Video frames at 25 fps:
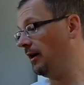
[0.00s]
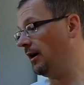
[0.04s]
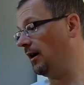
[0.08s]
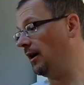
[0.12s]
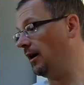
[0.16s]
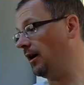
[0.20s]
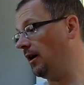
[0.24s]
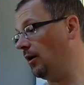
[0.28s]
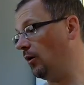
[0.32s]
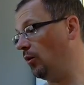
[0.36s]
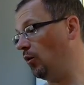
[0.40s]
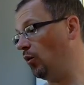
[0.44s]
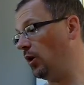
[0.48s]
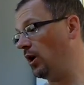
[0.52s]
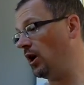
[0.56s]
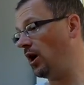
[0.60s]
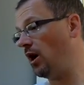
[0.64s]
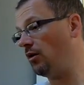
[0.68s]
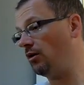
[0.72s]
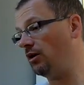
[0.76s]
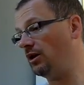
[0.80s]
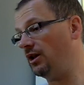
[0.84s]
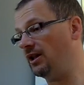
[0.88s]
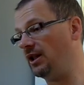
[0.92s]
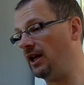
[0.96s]
We're
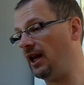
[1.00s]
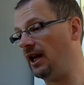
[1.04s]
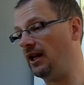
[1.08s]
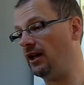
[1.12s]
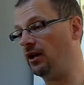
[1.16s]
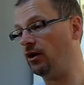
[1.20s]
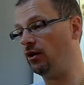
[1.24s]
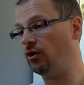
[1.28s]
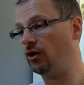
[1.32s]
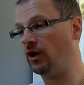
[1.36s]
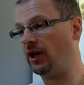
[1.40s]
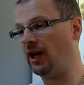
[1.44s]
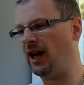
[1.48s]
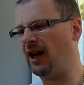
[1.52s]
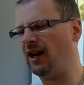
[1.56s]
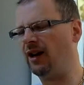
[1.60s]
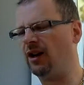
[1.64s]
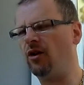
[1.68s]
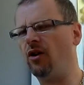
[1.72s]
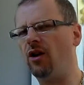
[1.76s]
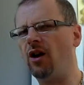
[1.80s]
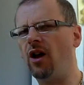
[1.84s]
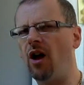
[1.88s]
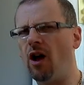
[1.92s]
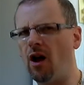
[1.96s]
going to take a look at
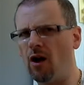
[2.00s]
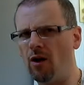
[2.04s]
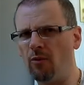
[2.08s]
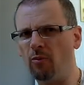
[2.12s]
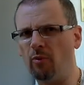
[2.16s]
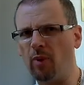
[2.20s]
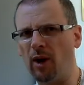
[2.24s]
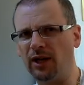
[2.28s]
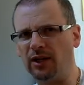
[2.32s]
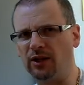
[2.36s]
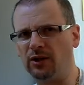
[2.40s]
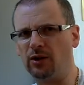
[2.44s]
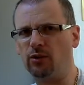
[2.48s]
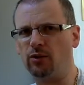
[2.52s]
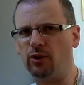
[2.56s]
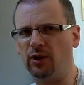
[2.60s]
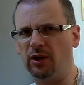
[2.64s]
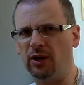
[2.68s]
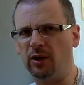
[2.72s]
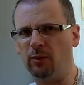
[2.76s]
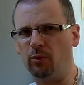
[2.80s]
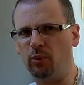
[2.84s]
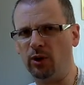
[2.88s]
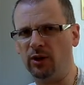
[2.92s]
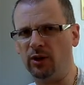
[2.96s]
kind of home-based
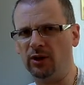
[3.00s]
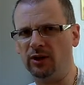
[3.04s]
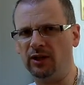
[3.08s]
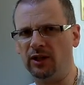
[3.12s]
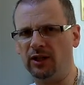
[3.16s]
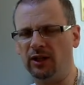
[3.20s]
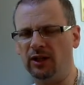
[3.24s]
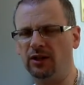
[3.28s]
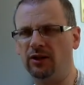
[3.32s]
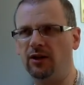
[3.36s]
3D printers here.